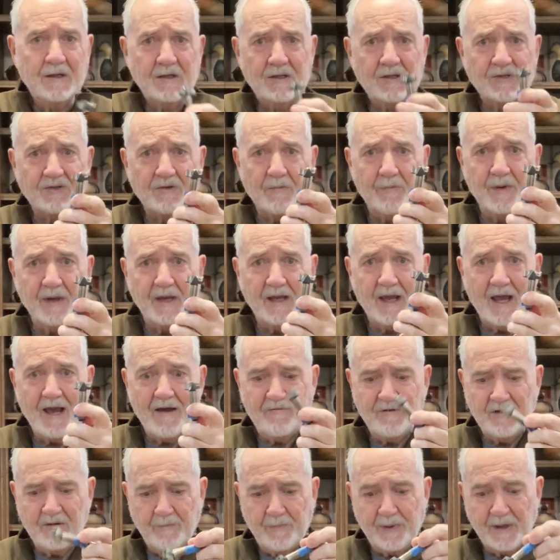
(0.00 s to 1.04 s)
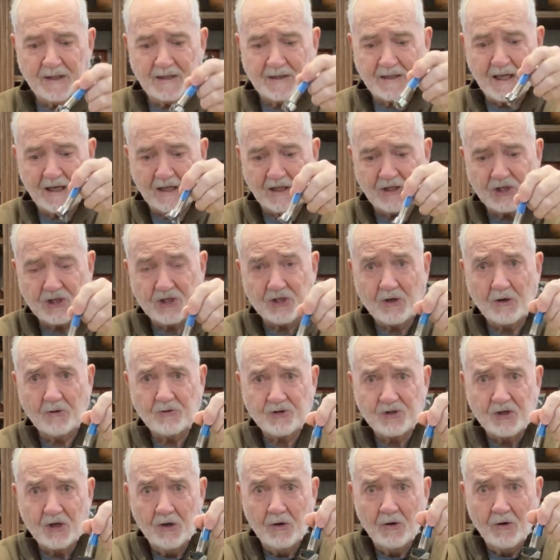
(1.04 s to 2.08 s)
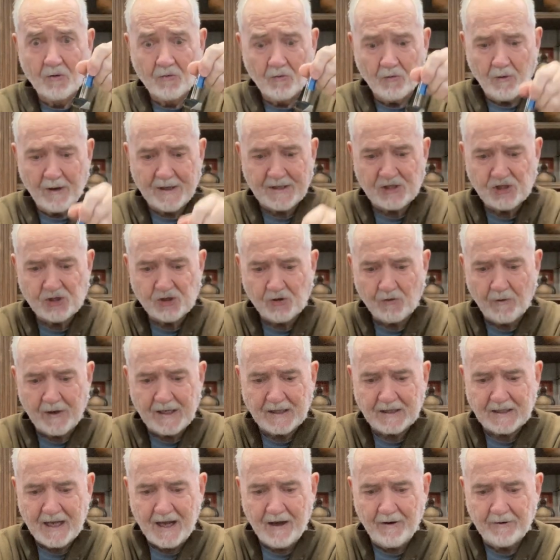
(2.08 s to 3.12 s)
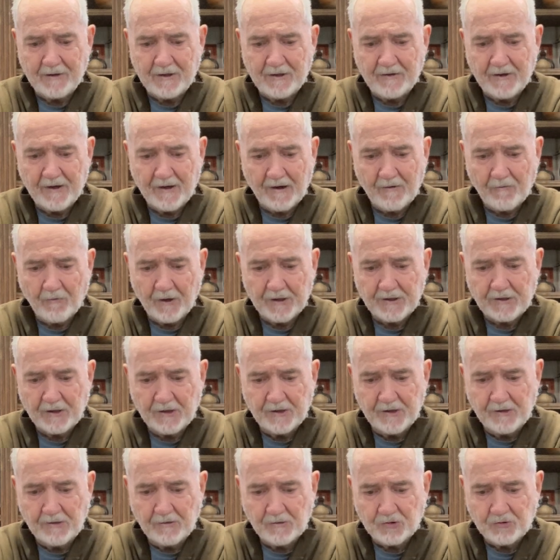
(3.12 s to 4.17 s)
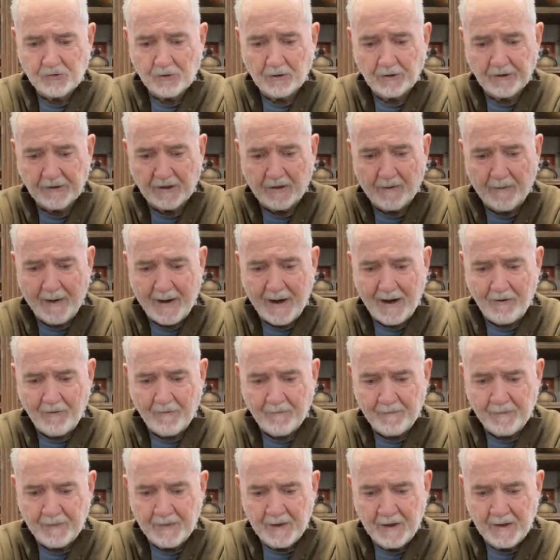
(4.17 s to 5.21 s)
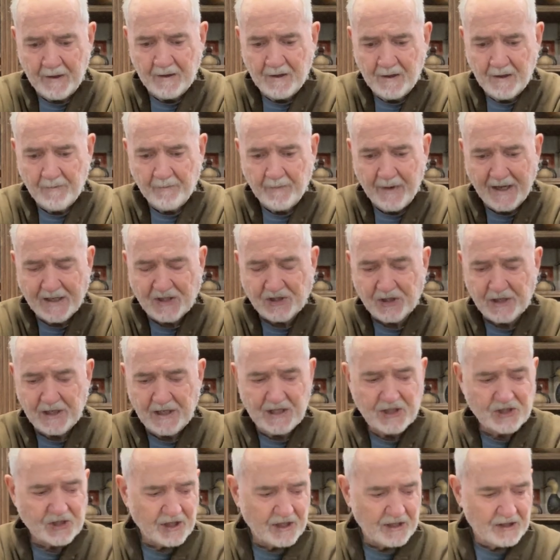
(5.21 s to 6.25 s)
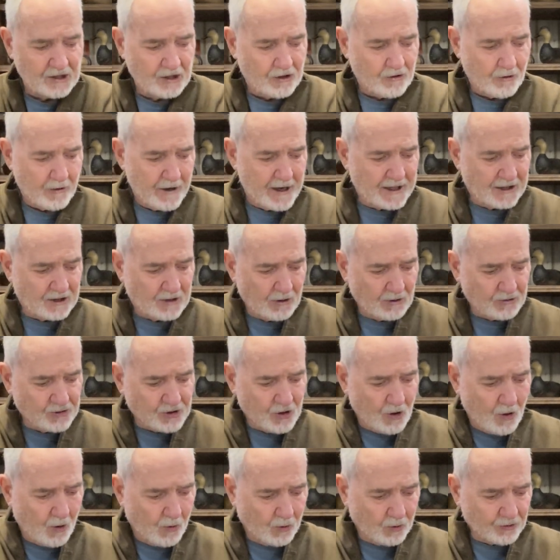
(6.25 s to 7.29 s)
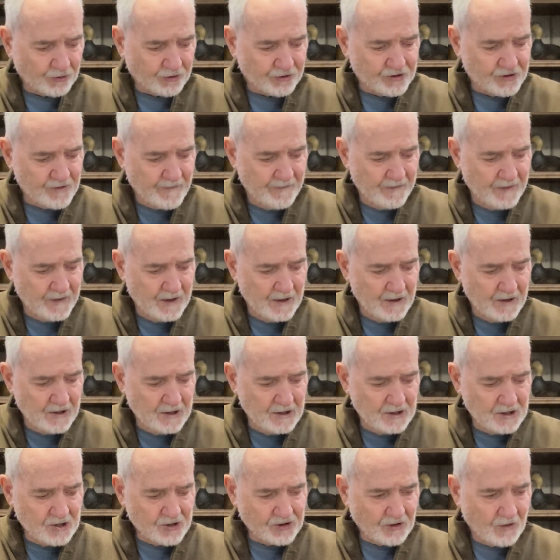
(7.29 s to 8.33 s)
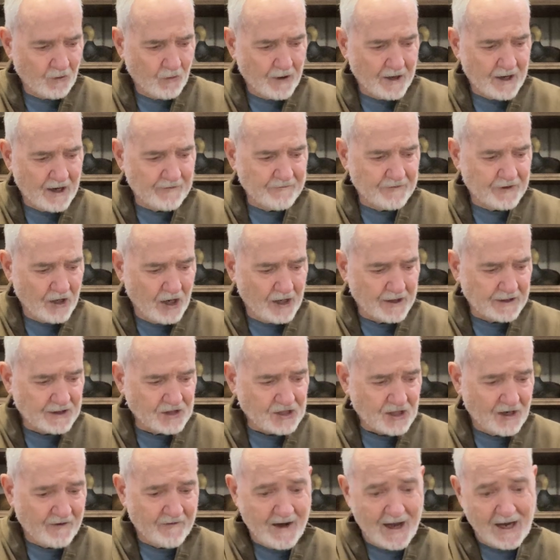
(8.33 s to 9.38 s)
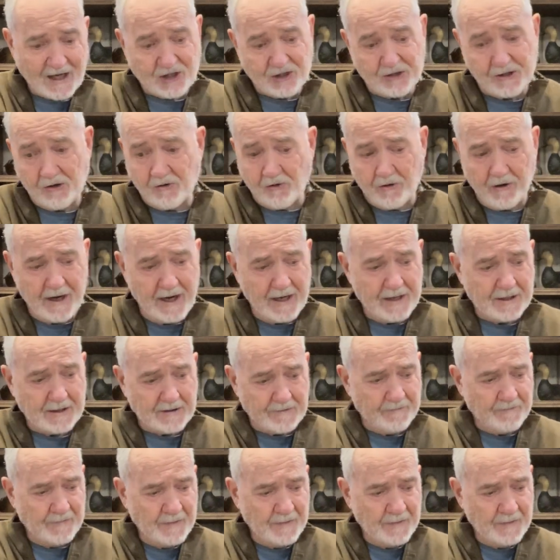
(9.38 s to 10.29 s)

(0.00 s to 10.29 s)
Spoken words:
It's a big heavy bit that just goes right straight down in there when you're drilling them out. Makes it easy to create those holes. So what I've done is I've actually created